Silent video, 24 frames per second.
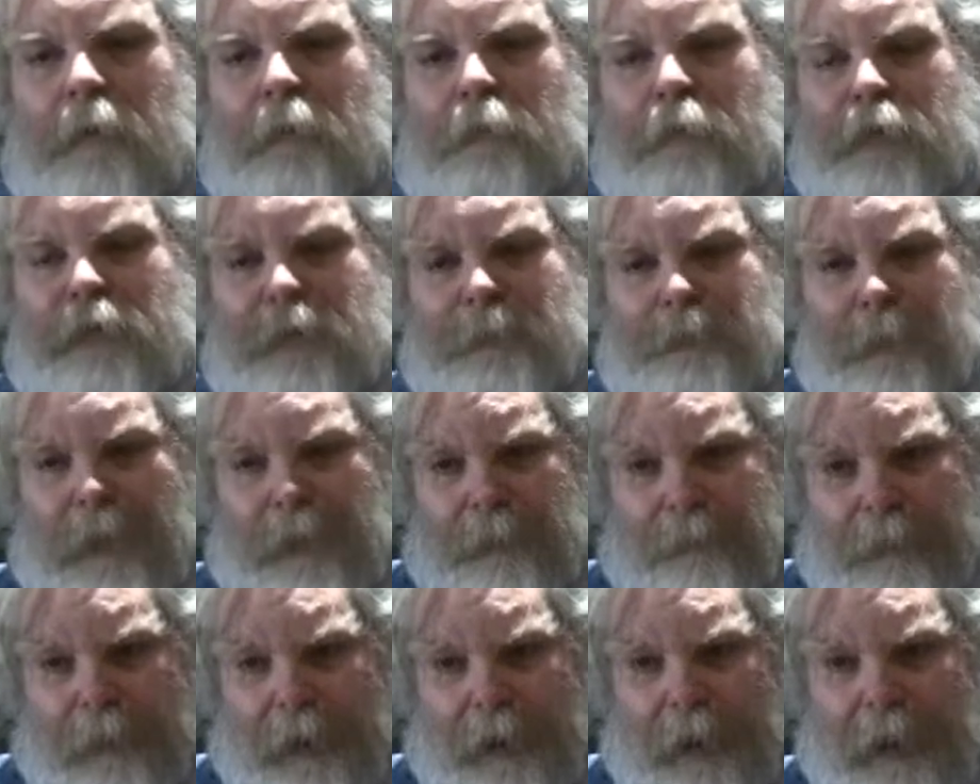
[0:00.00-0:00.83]

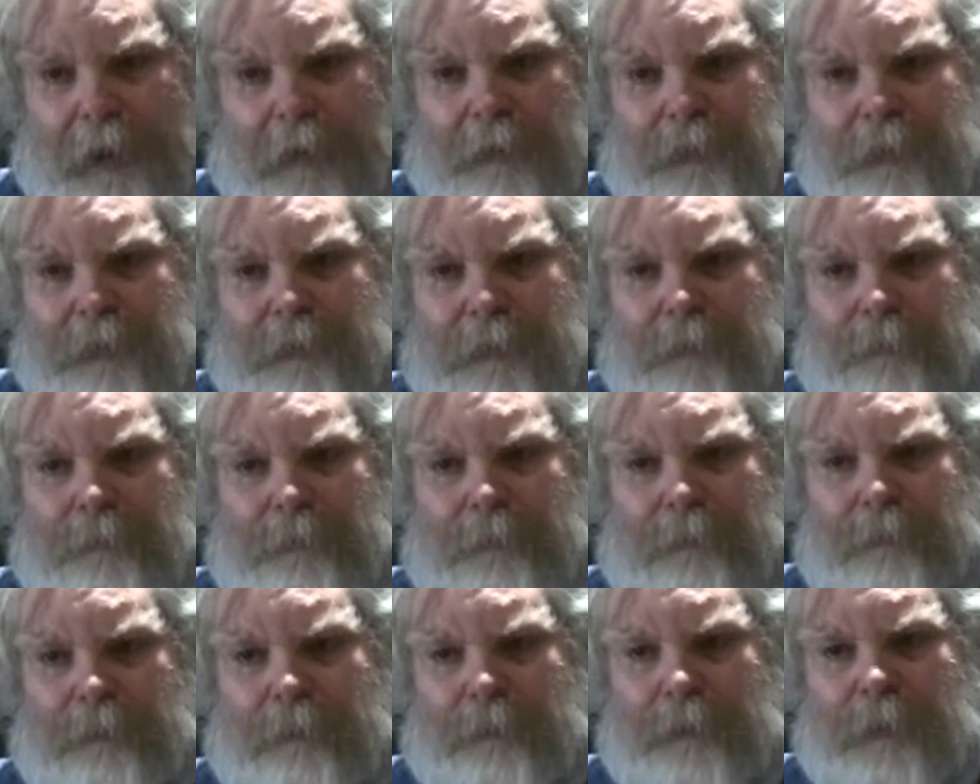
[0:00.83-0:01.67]
respect my house.
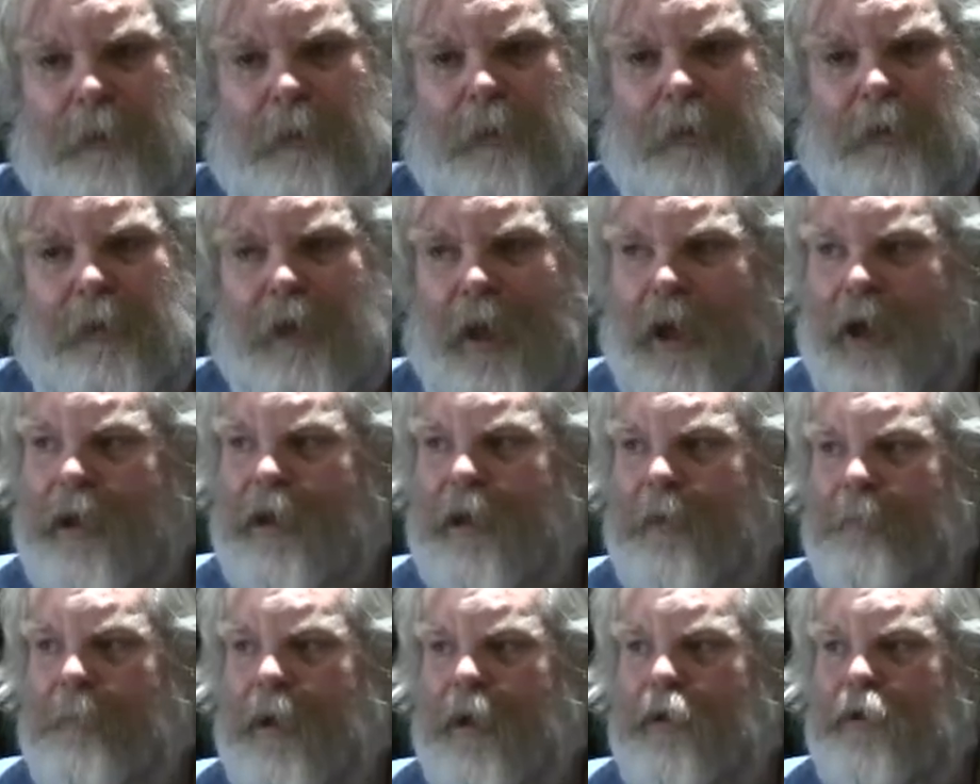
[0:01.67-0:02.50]
Knock
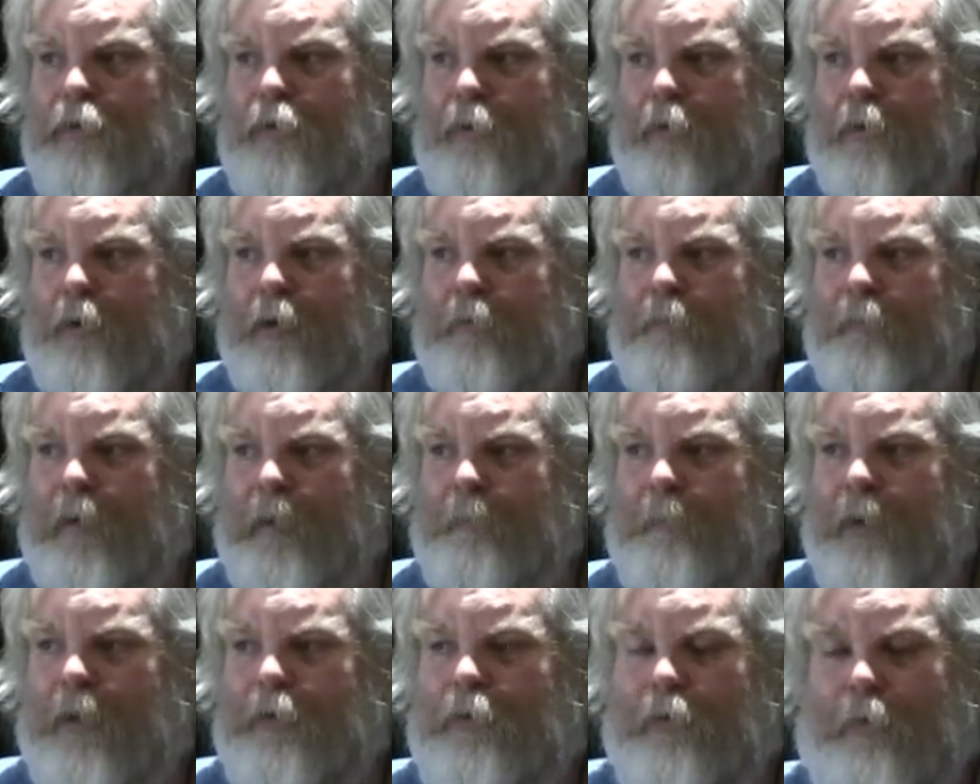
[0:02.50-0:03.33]
on my door and
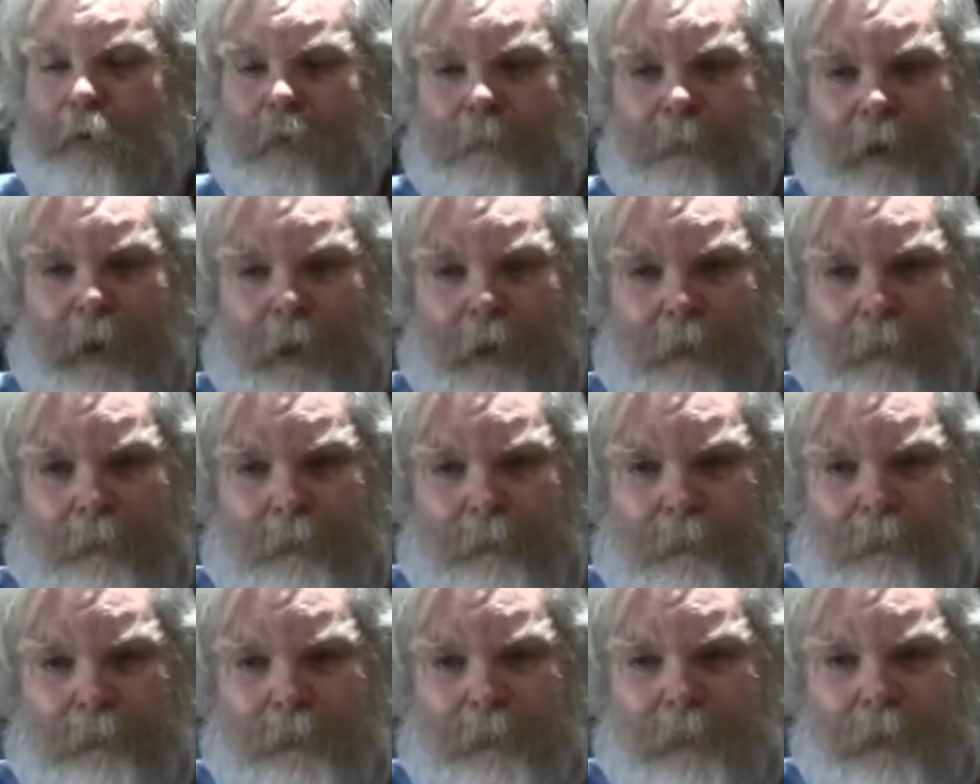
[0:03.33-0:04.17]
ring my doorbell.
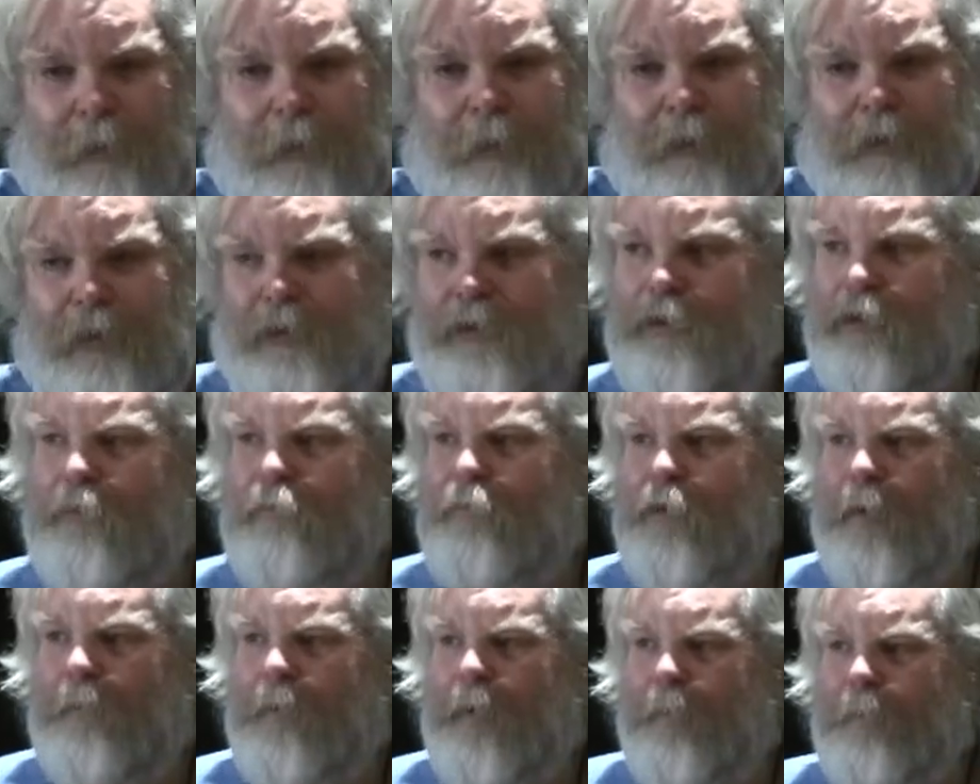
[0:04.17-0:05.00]
Just don't
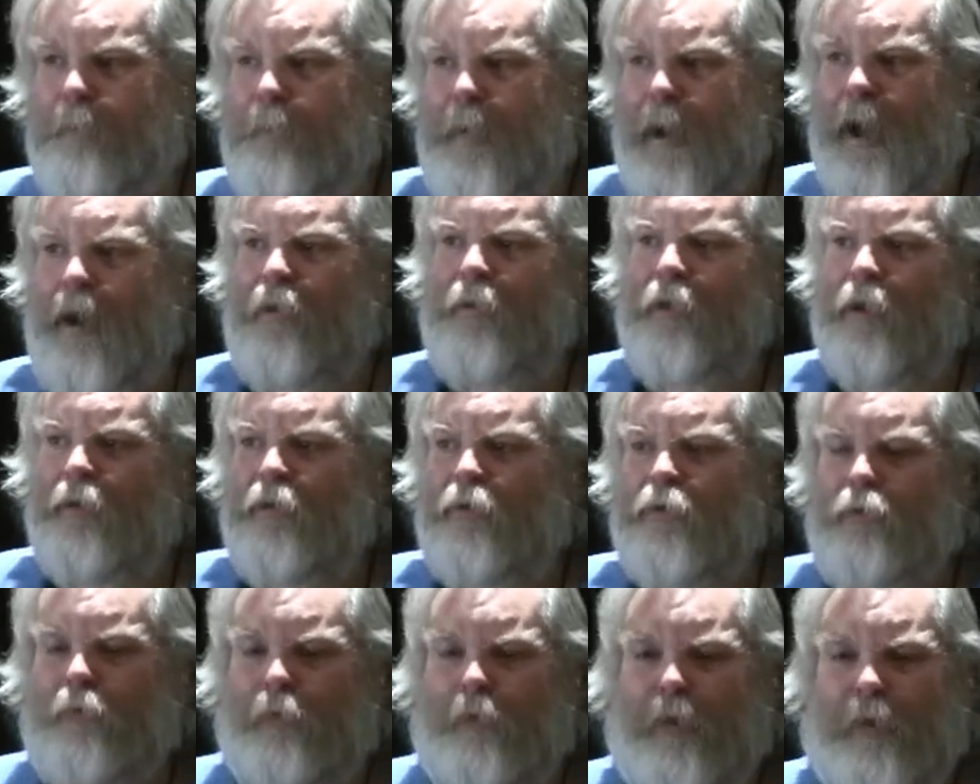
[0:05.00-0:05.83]
come up and pound on
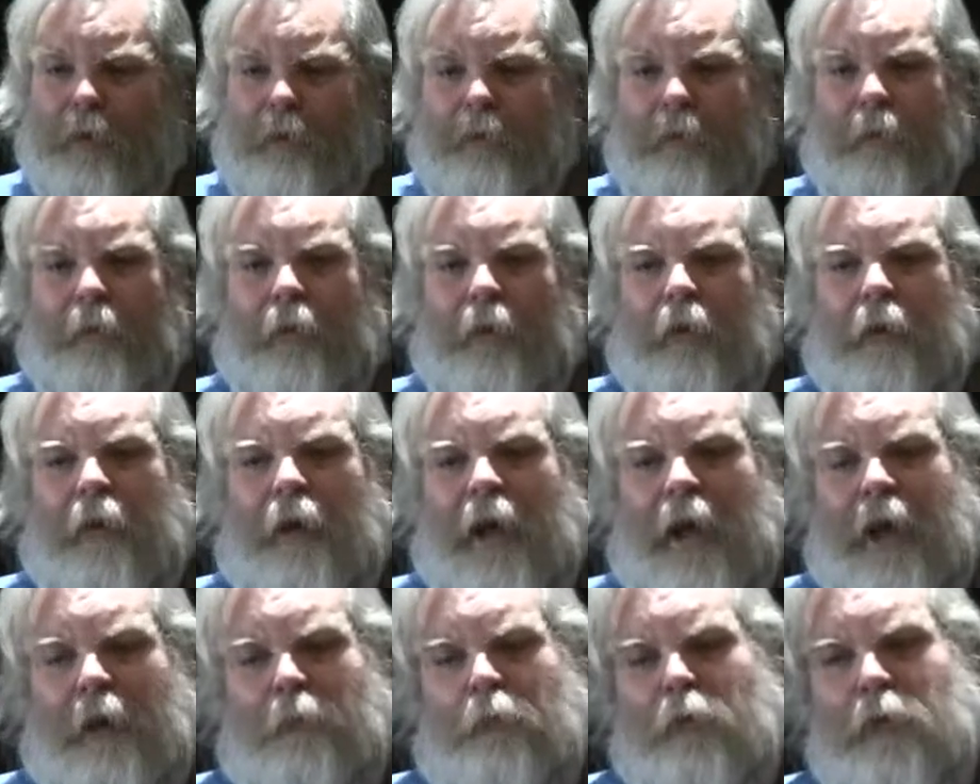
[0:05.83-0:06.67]
the door.
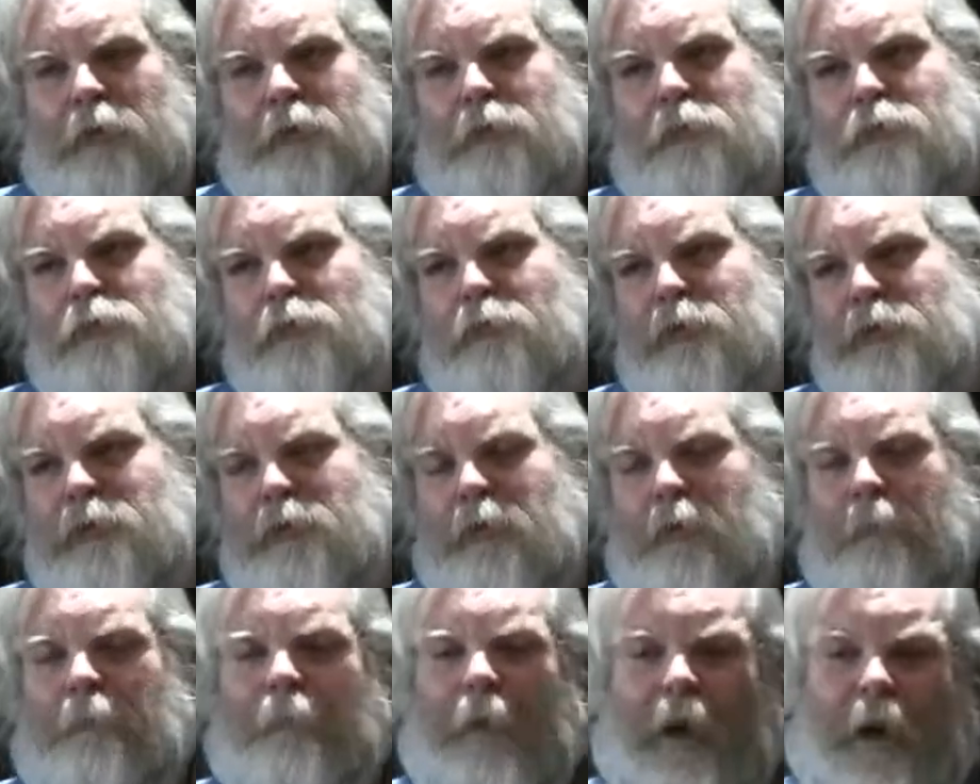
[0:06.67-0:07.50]
I had one two weeks
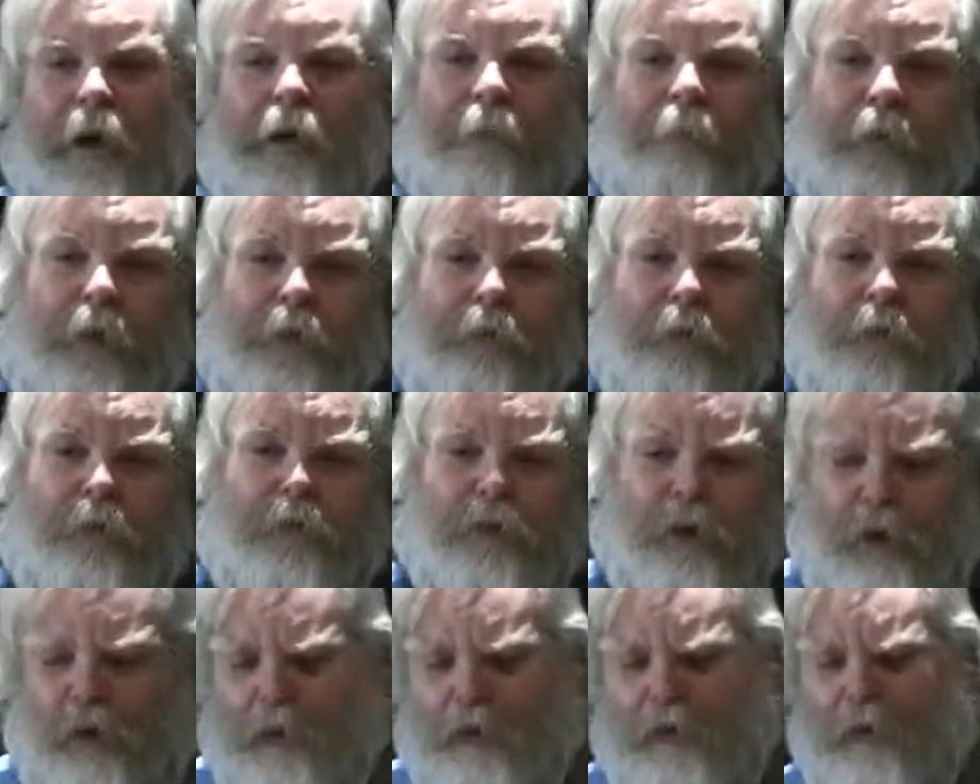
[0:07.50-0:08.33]
ago pound on my door
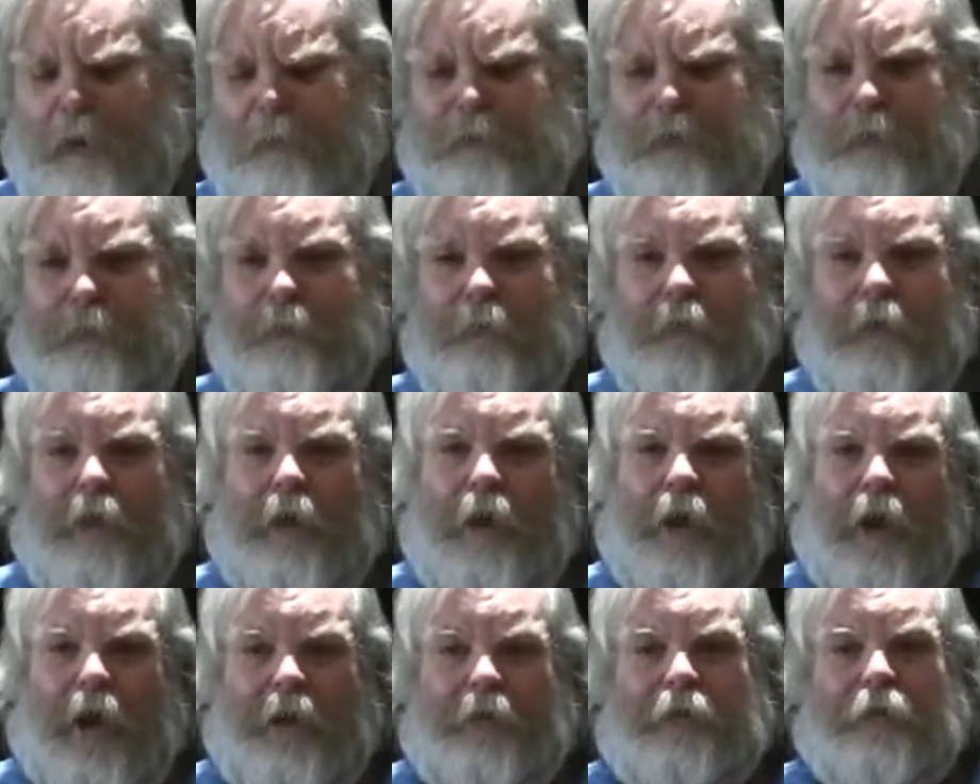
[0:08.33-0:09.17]
and I have some.
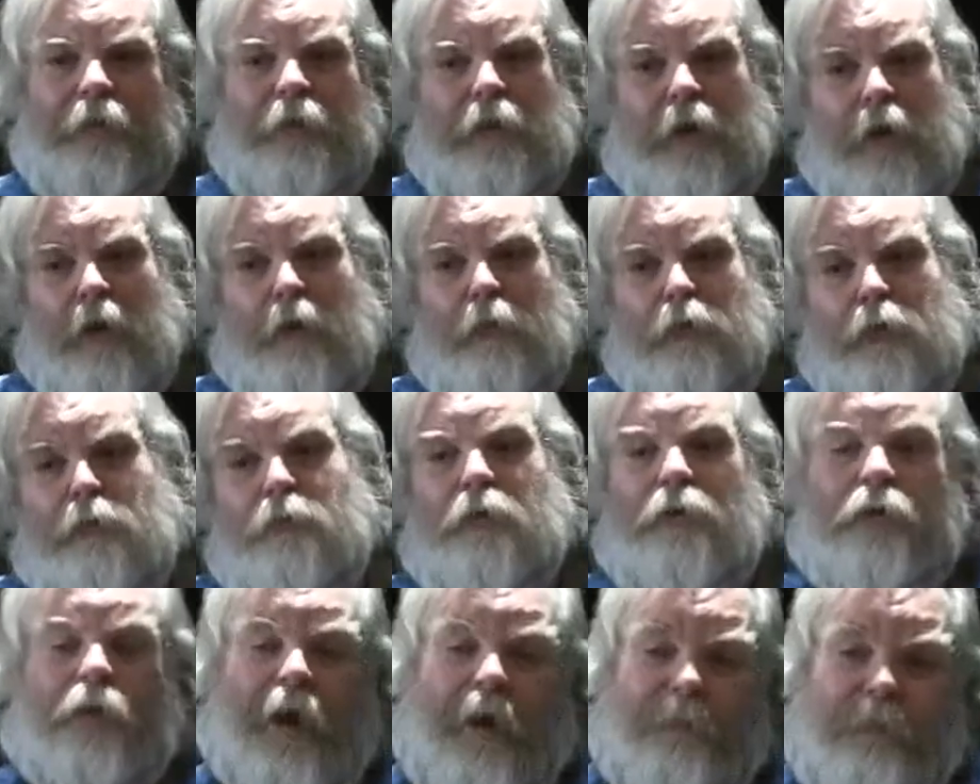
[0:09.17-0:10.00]
I said, no, you're
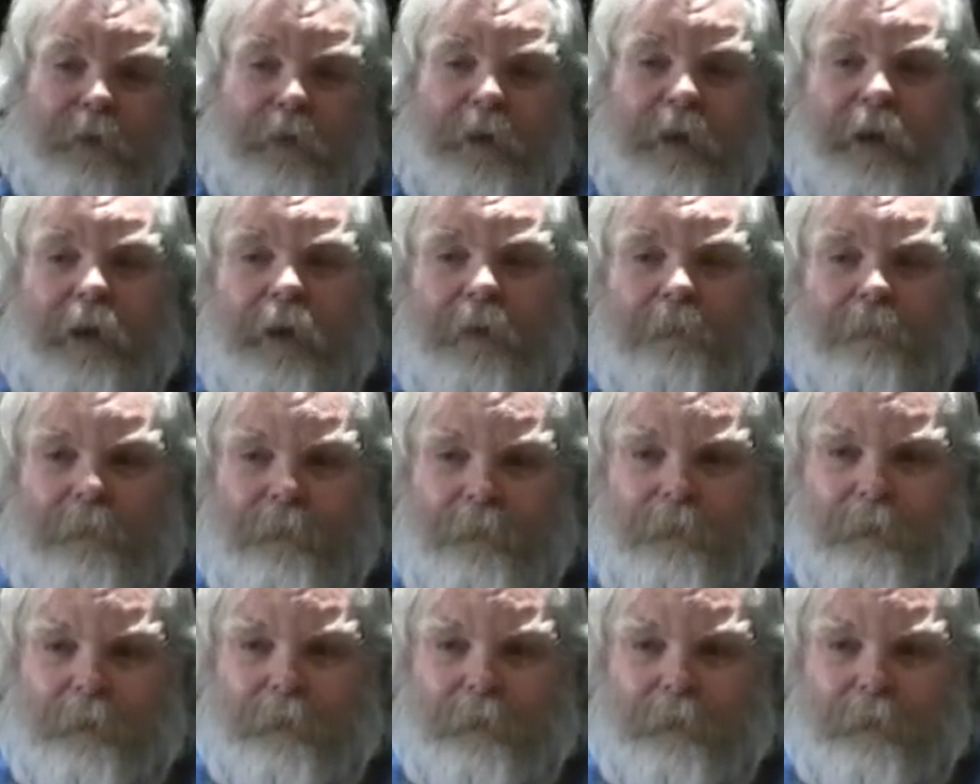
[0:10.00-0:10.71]
going to have to leave.